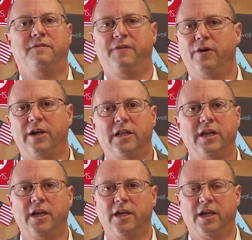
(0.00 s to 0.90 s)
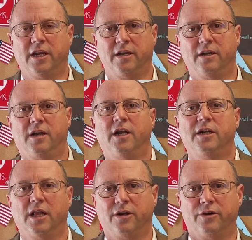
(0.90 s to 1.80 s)
very clean and
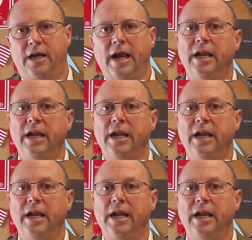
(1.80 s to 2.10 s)
uncluttered.